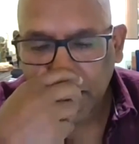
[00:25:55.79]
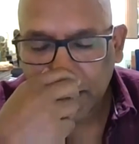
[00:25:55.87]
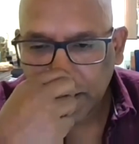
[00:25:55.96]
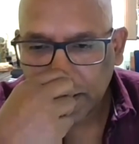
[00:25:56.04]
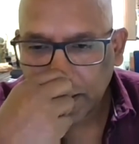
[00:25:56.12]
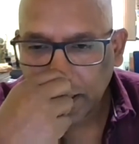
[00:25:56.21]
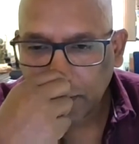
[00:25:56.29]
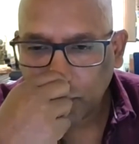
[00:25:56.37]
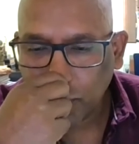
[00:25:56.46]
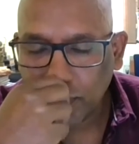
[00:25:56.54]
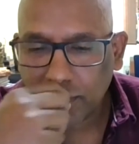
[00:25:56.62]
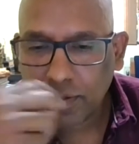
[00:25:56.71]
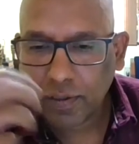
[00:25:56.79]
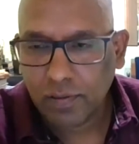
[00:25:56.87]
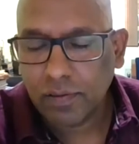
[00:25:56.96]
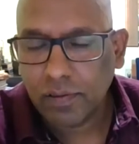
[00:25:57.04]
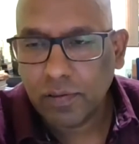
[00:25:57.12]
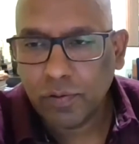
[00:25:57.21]
teaching a course
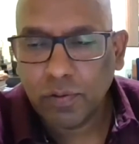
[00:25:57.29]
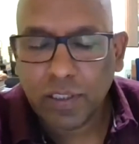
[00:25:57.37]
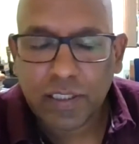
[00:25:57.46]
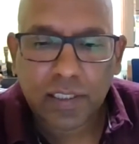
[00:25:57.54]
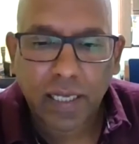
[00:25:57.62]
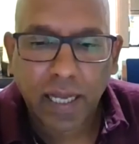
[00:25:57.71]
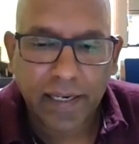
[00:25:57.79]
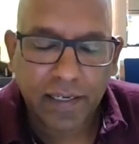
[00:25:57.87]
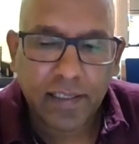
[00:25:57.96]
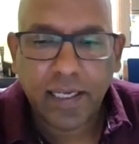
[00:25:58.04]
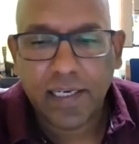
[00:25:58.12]
on tourist guiding.